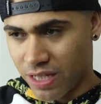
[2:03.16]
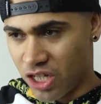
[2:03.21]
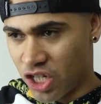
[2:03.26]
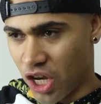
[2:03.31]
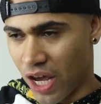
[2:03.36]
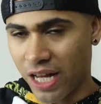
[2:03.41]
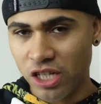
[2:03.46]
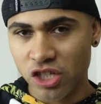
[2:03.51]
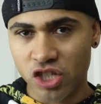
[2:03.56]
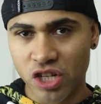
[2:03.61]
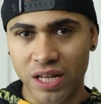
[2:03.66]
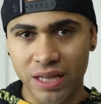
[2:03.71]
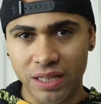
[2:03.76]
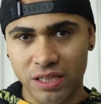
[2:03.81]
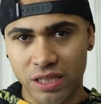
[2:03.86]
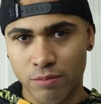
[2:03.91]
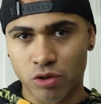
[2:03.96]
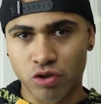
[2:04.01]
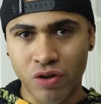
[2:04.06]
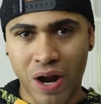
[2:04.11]
changing,
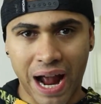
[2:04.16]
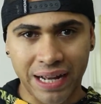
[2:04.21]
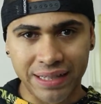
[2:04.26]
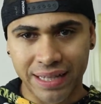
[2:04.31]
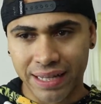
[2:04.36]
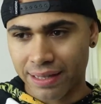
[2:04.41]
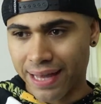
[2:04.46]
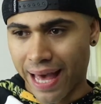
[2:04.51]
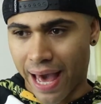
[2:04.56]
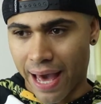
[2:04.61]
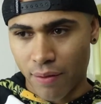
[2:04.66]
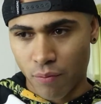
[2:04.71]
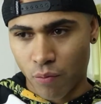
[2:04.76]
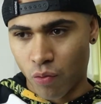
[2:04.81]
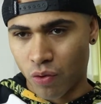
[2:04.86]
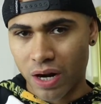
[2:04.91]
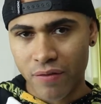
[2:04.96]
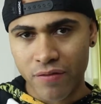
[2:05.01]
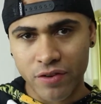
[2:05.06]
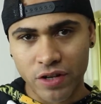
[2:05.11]
subtracting that,
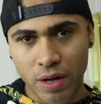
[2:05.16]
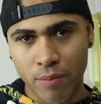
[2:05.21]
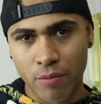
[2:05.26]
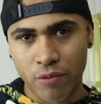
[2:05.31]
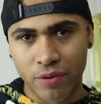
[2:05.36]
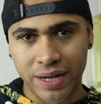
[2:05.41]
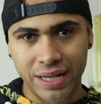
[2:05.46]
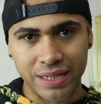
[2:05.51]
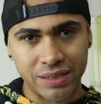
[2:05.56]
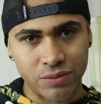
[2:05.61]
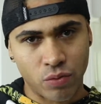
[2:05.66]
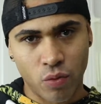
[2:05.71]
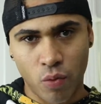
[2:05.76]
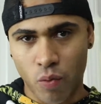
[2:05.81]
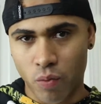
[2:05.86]
whatever number it is,